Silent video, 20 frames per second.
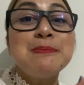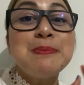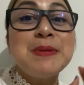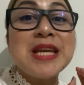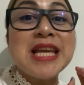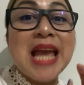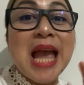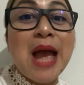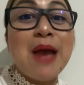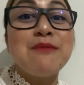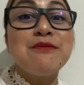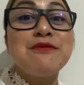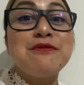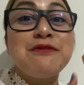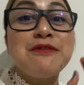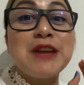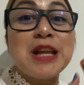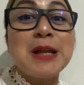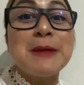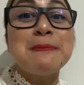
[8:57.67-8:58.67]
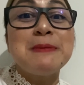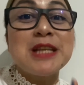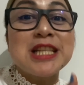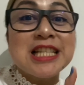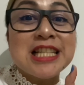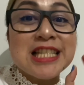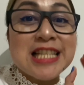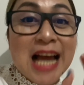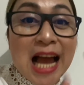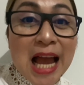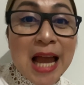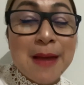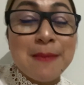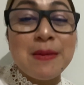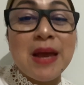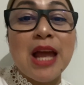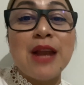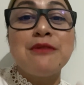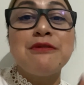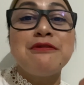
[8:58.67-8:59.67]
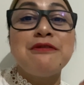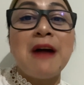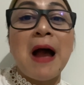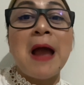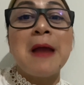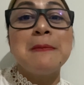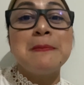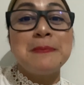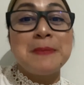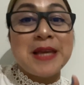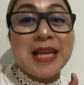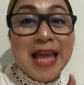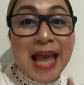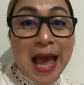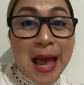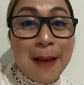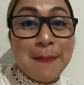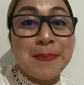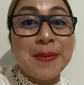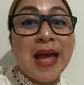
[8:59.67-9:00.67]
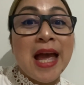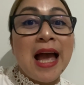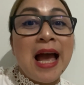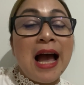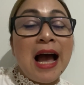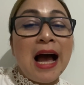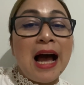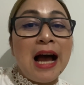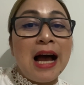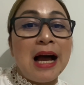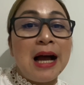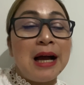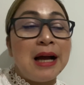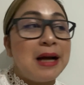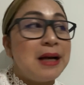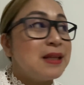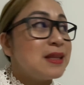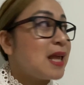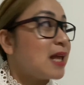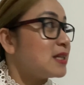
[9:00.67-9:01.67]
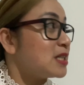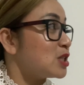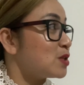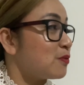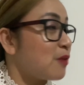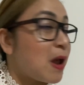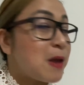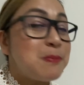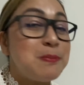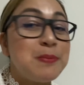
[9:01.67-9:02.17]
p.m. Philippine time and 5 p.m. That is 5